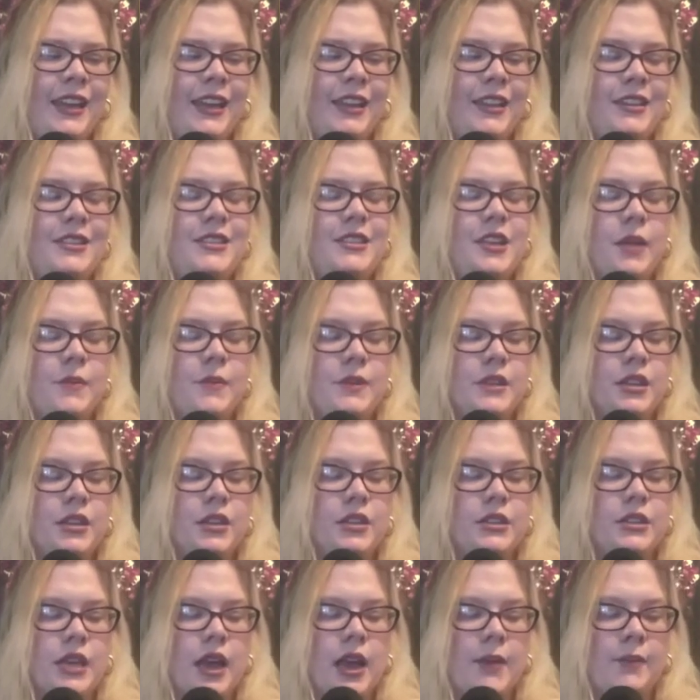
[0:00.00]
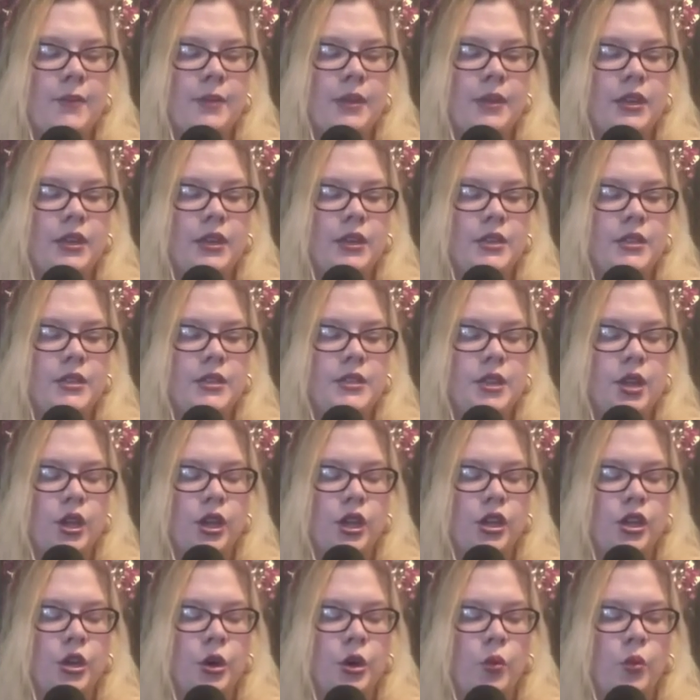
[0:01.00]
this comes at a good time because,
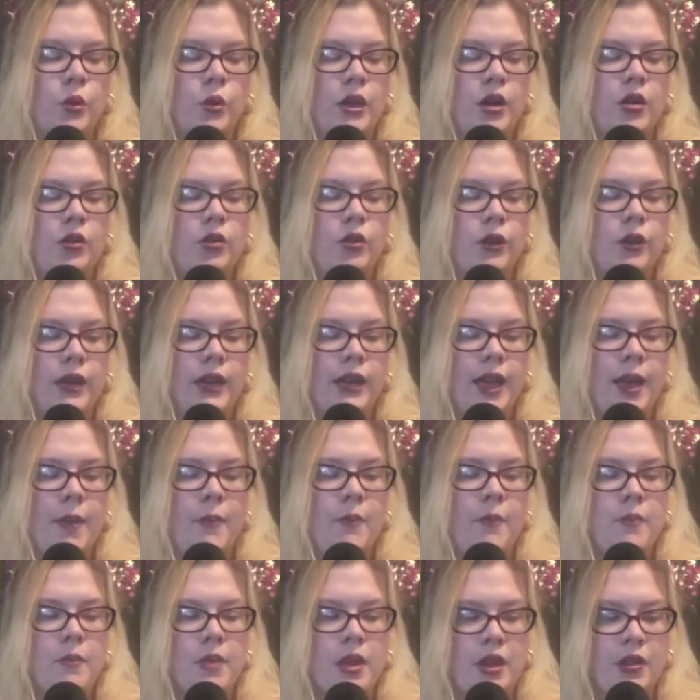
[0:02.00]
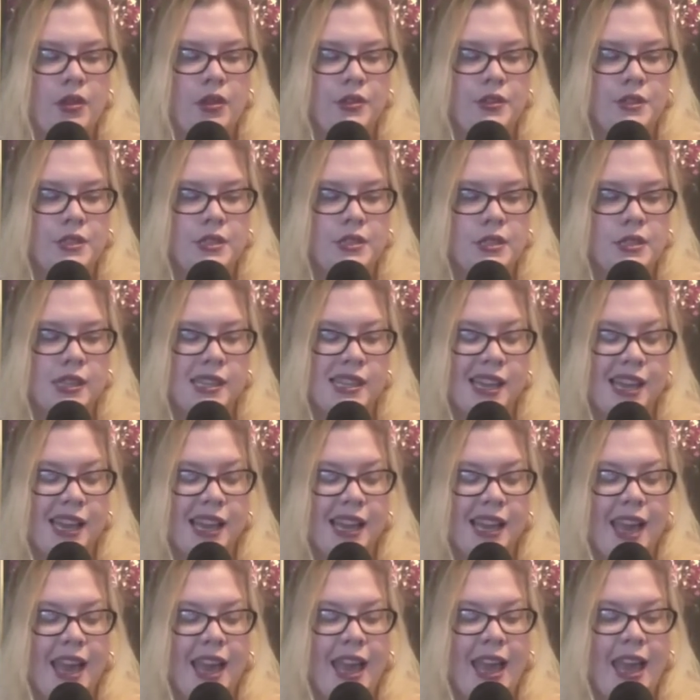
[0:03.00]
we are looking at myths
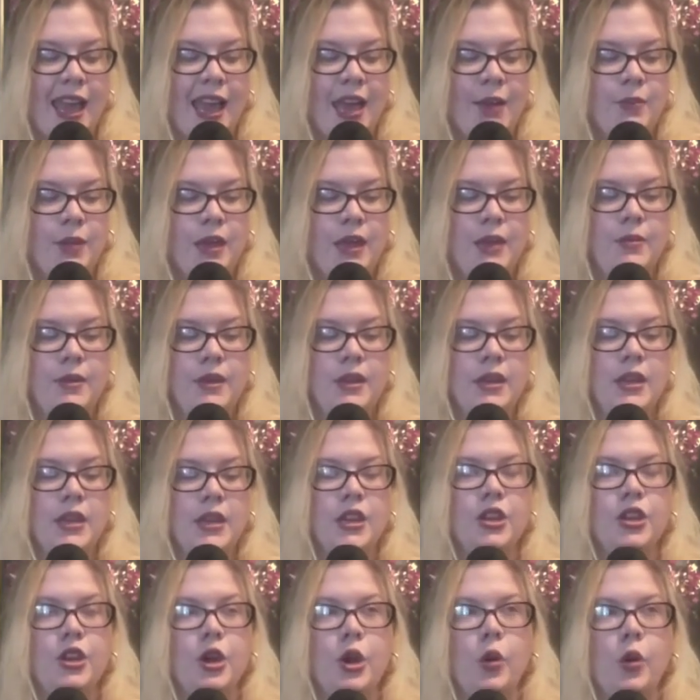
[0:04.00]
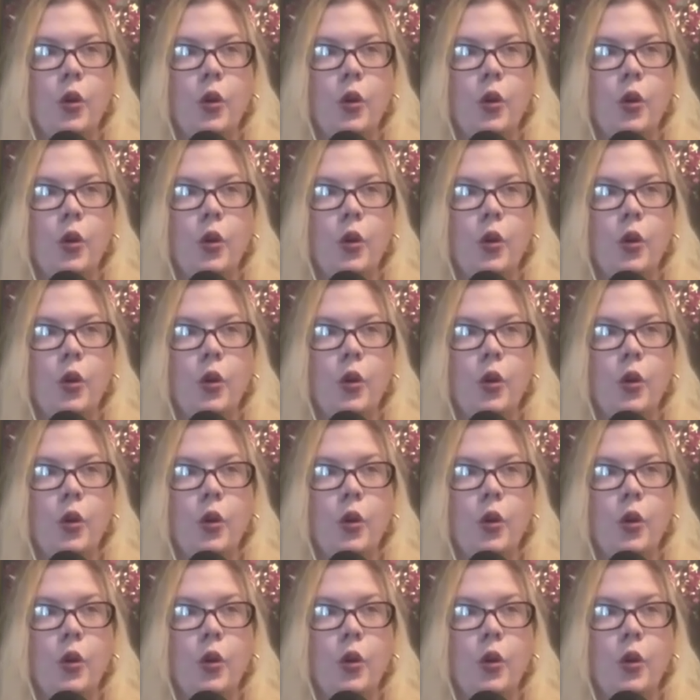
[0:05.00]
and maybe,